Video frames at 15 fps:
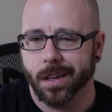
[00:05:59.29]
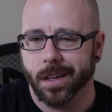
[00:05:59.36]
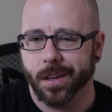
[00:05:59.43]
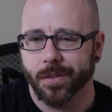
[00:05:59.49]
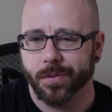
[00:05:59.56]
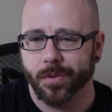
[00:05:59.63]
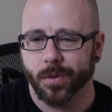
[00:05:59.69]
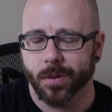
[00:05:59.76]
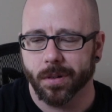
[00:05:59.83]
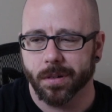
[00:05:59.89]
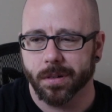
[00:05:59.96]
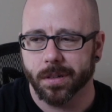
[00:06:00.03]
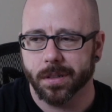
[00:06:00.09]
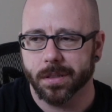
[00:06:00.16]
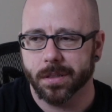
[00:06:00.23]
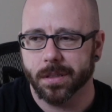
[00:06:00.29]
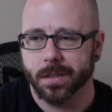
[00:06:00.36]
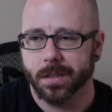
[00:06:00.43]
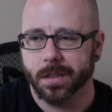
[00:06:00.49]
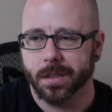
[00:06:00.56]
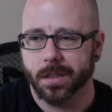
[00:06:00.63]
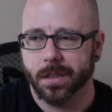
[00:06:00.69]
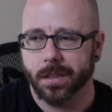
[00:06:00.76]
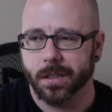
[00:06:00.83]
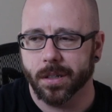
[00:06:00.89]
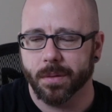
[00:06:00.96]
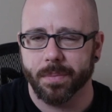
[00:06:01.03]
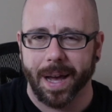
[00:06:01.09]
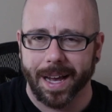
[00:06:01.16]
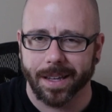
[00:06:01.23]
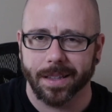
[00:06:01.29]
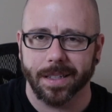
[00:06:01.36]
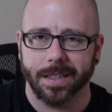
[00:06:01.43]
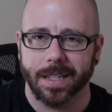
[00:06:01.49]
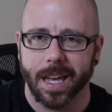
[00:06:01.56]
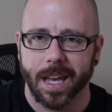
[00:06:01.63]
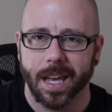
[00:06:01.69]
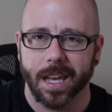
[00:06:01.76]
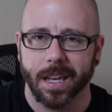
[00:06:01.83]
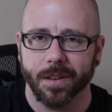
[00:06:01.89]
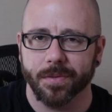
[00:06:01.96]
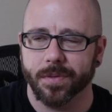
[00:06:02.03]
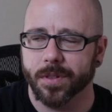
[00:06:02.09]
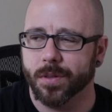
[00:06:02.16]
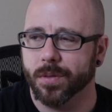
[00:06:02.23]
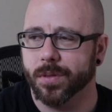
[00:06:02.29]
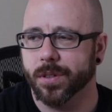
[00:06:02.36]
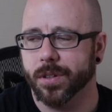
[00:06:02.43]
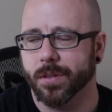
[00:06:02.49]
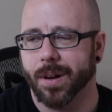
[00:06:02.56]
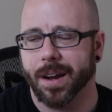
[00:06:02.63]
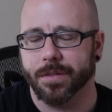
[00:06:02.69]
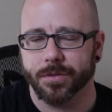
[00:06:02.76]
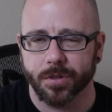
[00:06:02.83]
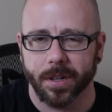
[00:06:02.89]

If we're back in the day, if you're out